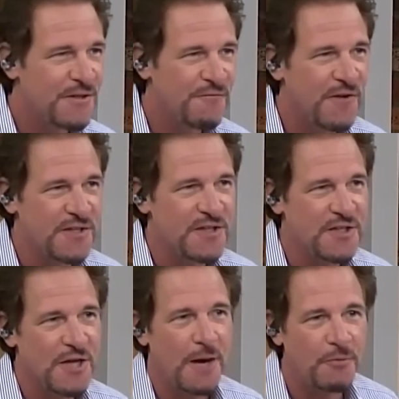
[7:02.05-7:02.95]
to fix the
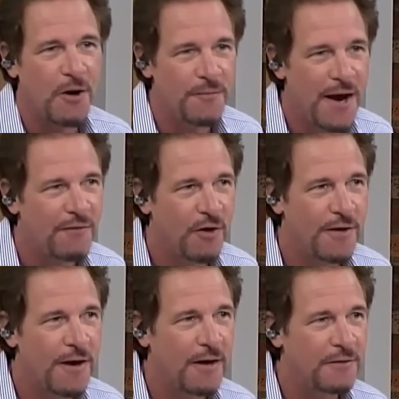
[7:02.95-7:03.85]
exact problem they have
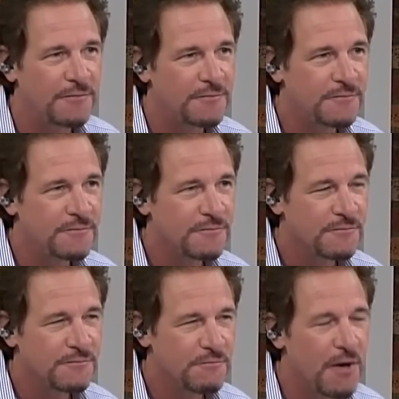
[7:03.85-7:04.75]
right now.
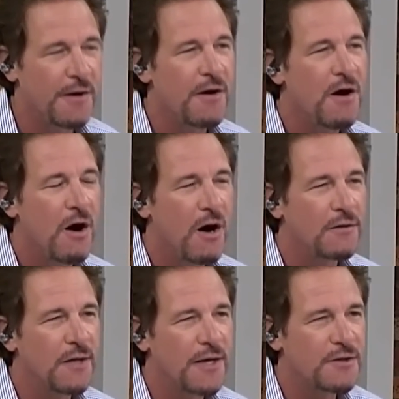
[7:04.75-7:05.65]
But
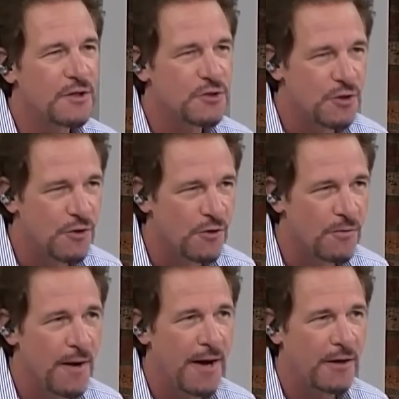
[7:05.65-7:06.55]
unlike the
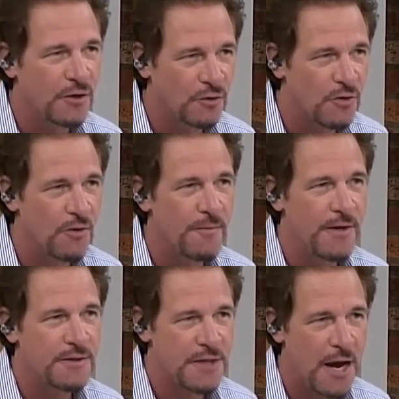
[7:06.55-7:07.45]
doom and gloom
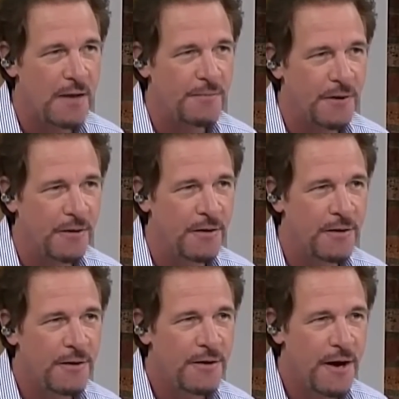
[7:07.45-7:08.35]
in Tampa,
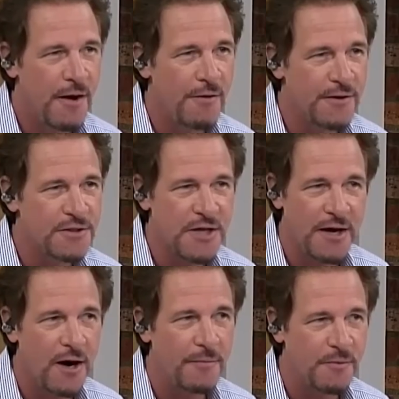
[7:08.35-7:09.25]
Aaron is
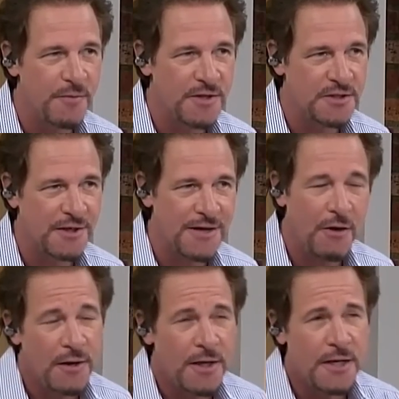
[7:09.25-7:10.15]
staying optimistic.
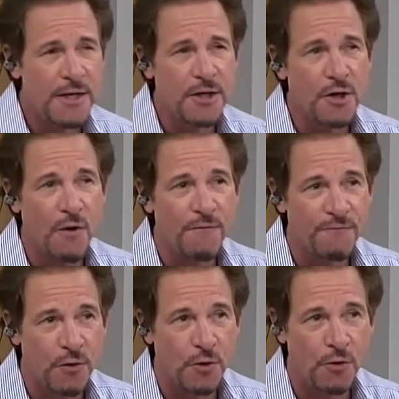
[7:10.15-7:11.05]
Now, he didn't go
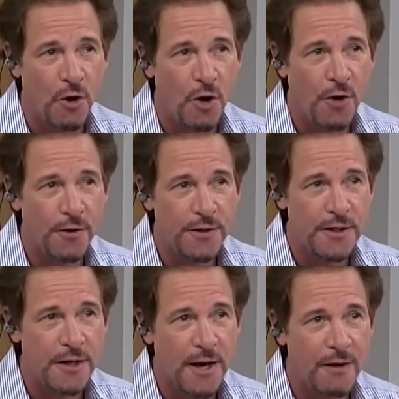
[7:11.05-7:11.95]
full
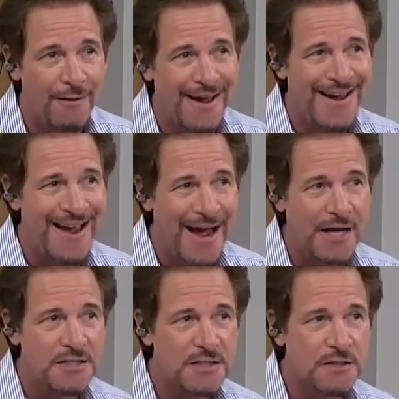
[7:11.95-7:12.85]

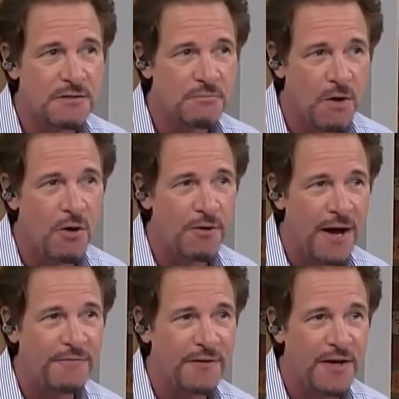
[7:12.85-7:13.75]
R-E-L-A-X mode
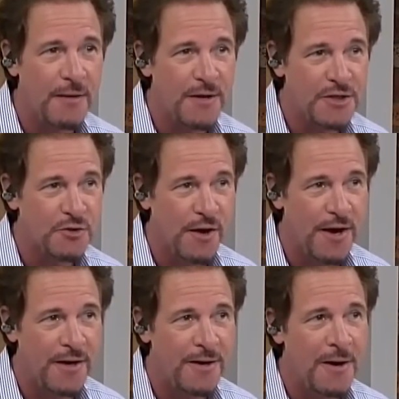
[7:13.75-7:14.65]
after the game
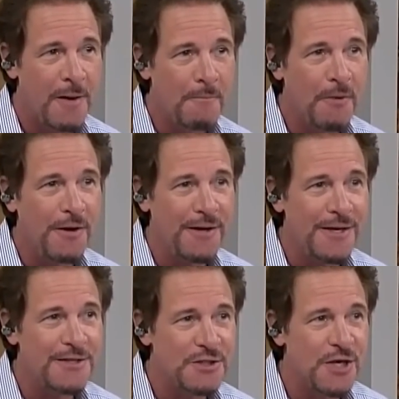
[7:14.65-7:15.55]
yesterday, but
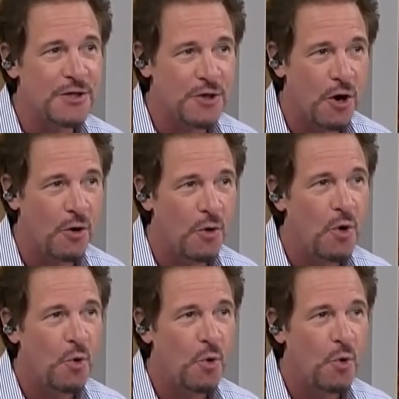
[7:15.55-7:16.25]
he did go